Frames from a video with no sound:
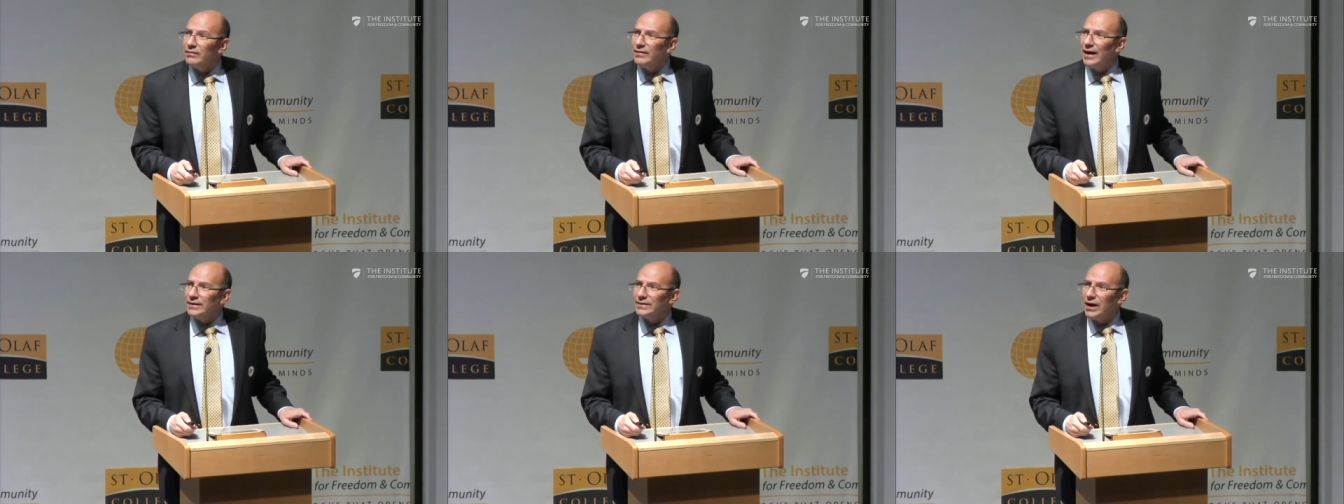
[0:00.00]

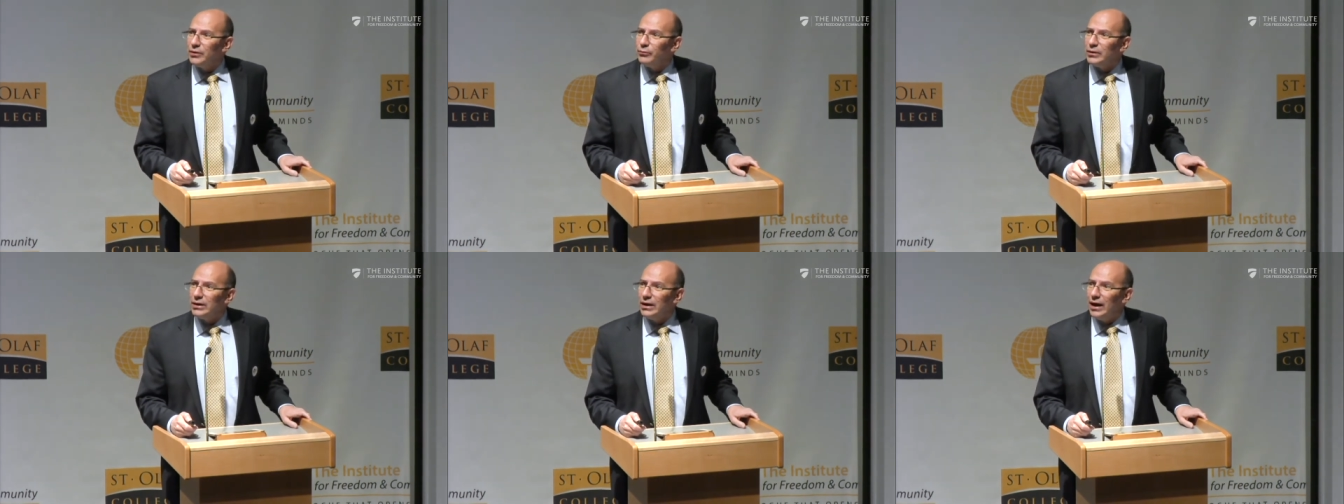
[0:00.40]
that I
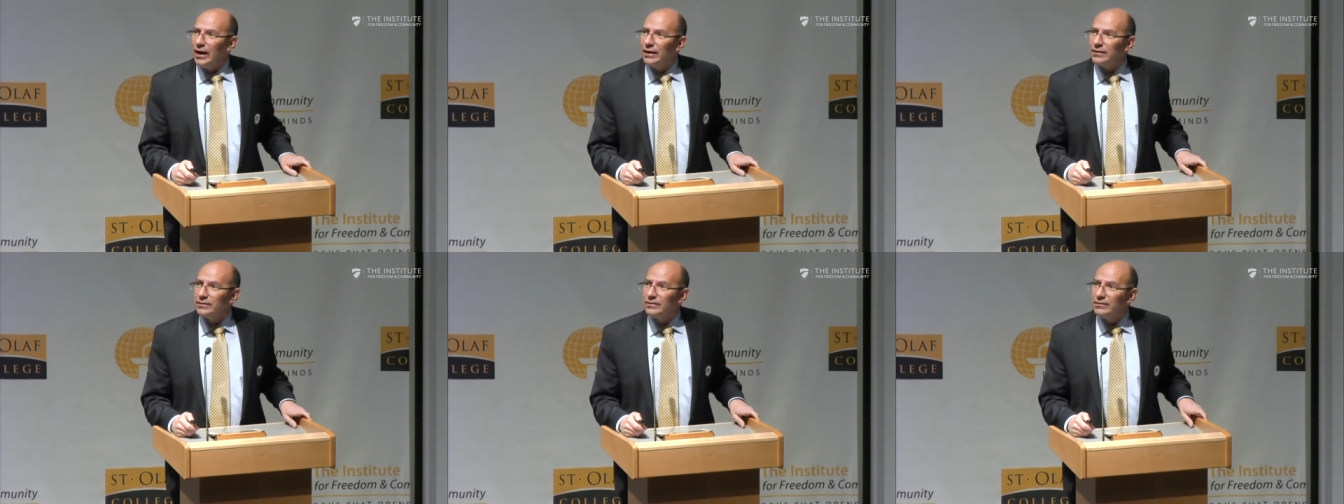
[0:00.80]
would
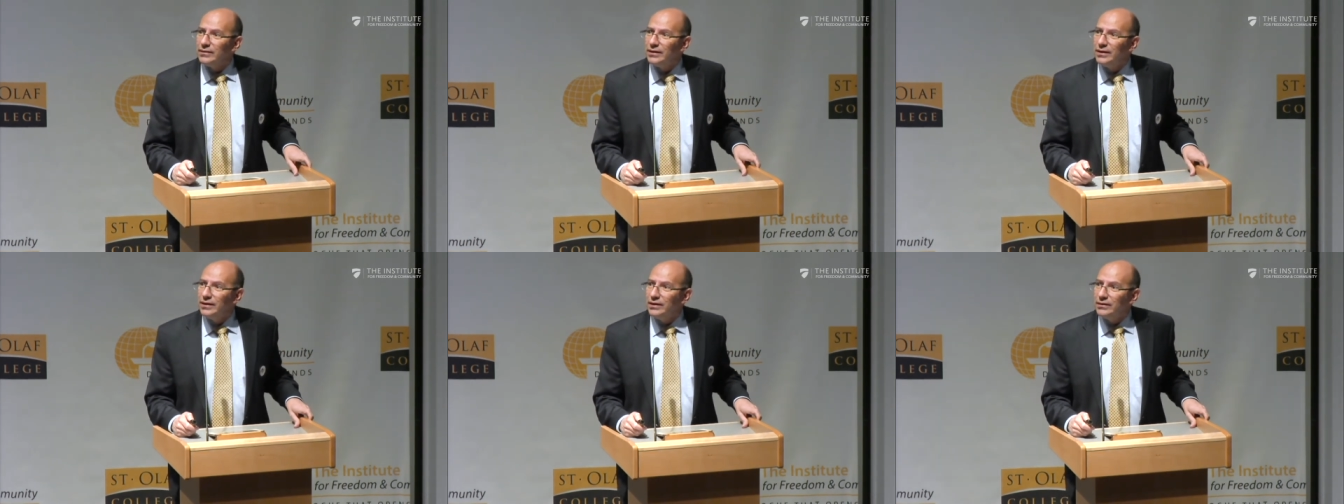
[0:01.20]
like
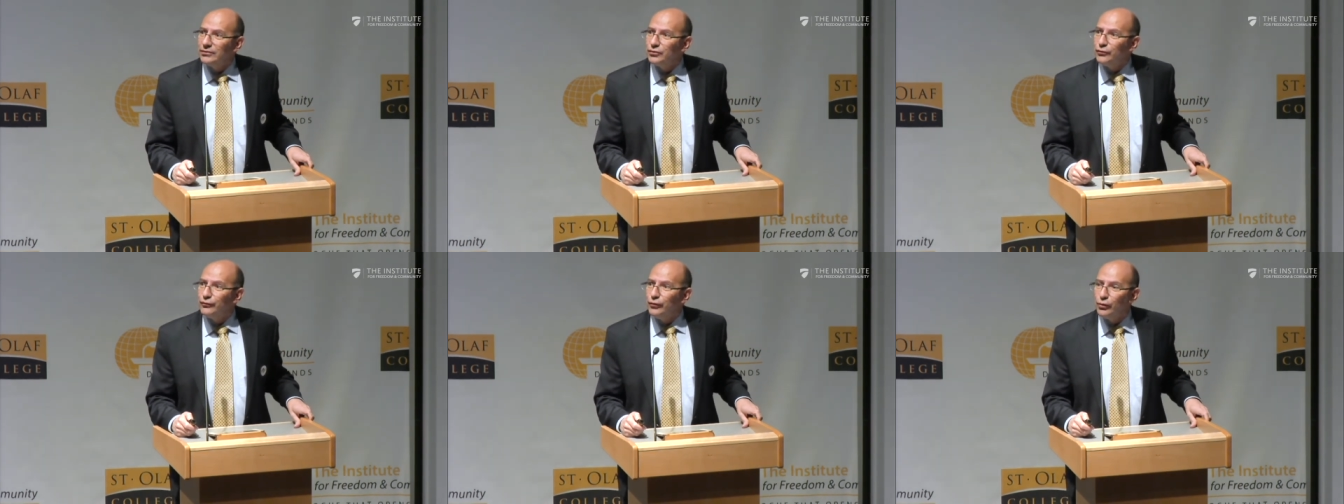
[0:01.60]
uh,
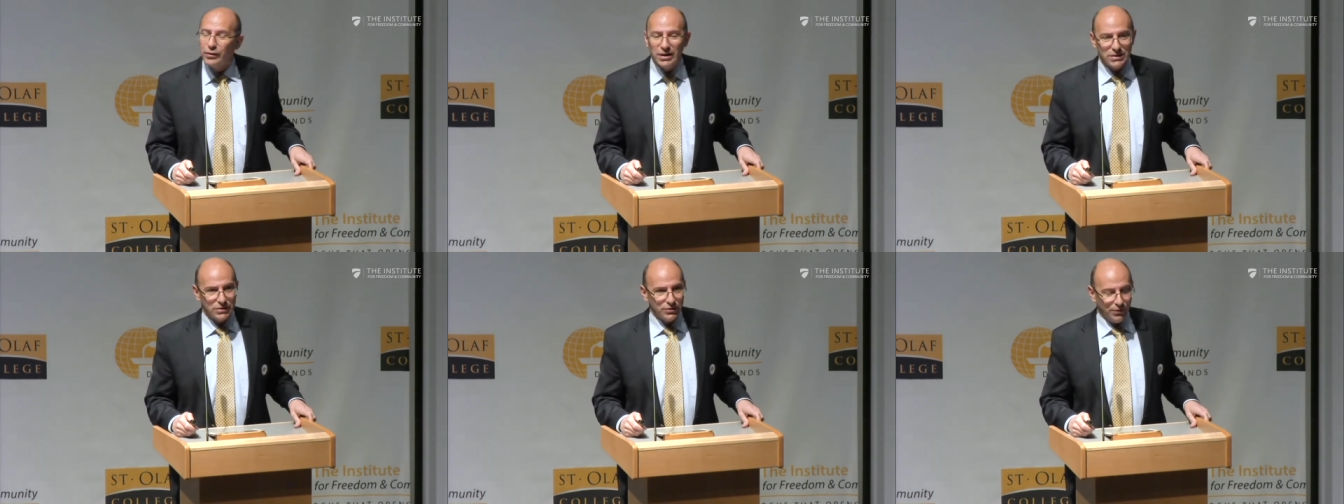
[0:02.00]
to focus